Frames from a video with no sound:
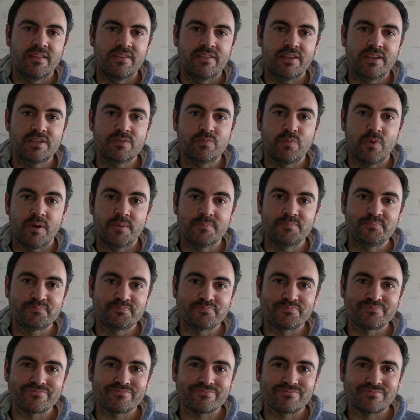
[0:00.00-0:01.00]
This one
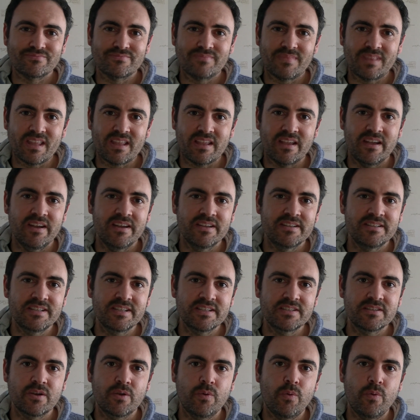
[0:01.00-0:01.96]
doesn't